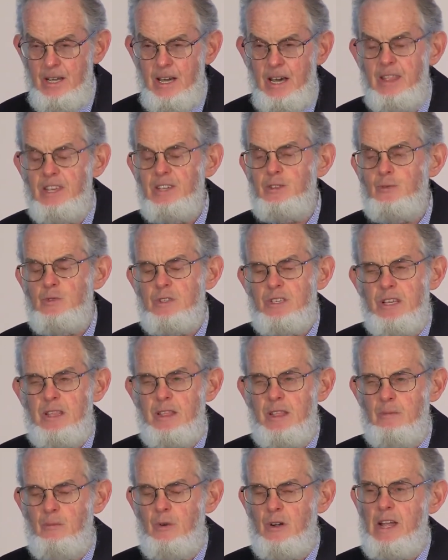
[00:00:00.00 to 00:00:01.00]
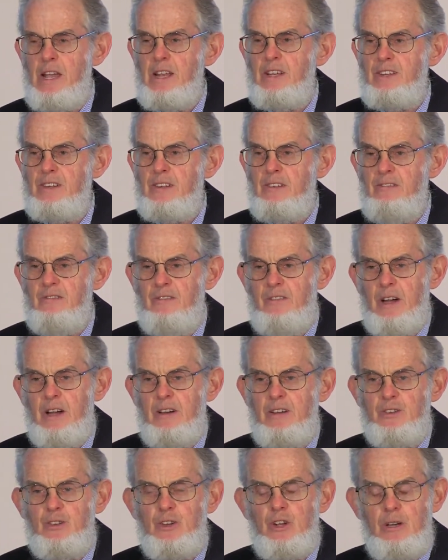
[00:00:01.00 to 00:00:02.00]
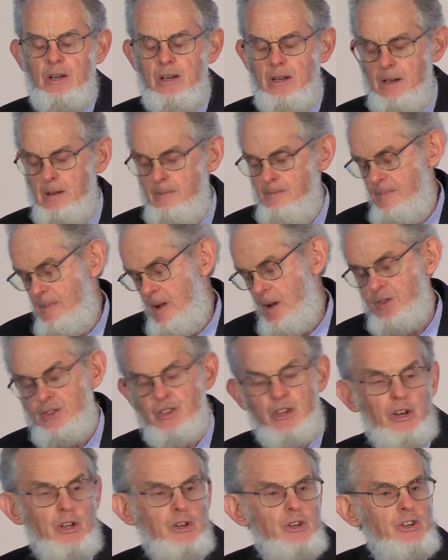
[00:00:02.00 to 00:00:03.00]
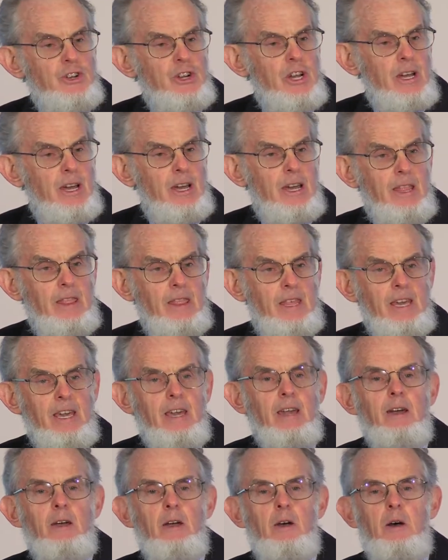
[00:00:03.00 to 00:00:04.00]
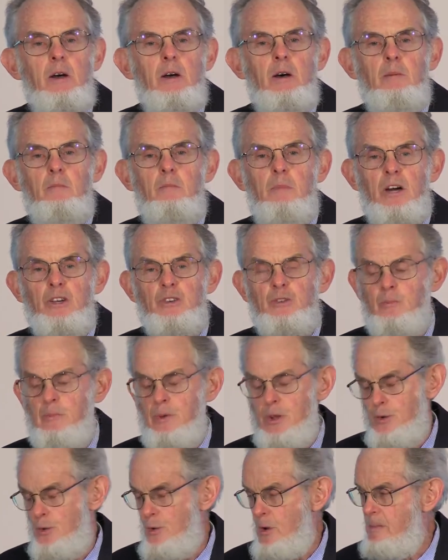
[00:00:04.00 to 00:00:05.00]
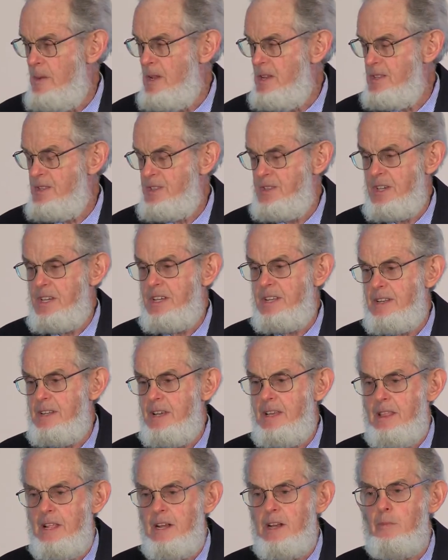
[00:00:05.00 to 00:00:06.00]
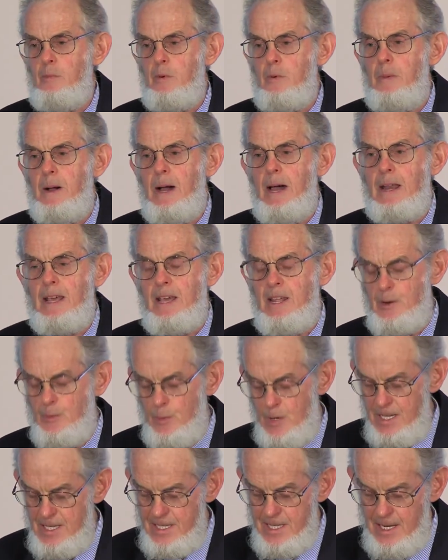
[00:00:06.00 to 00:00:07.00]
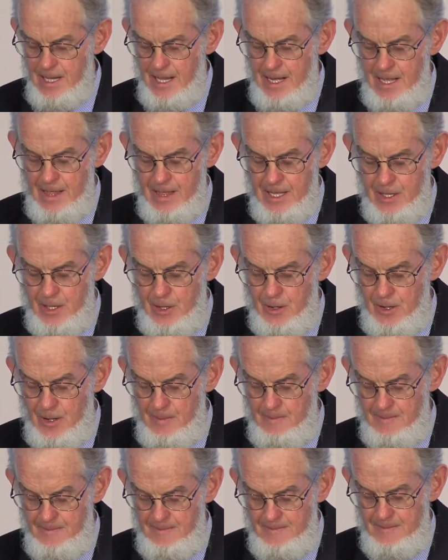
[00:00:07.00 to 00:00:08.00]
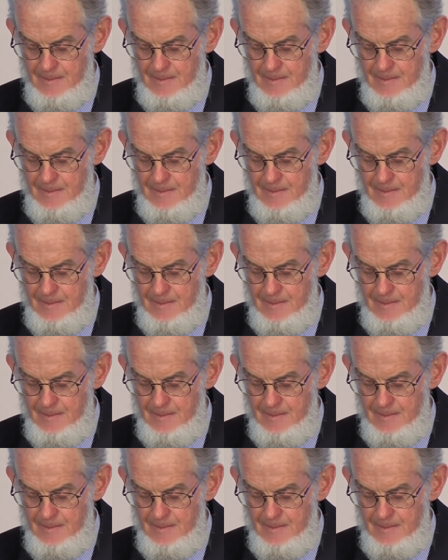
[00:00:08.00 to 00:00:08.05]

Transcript: And this was in the branch of uh, uh, St Lucia, in the most blue ribbon seat in the Liberal Party in Queensland at the time.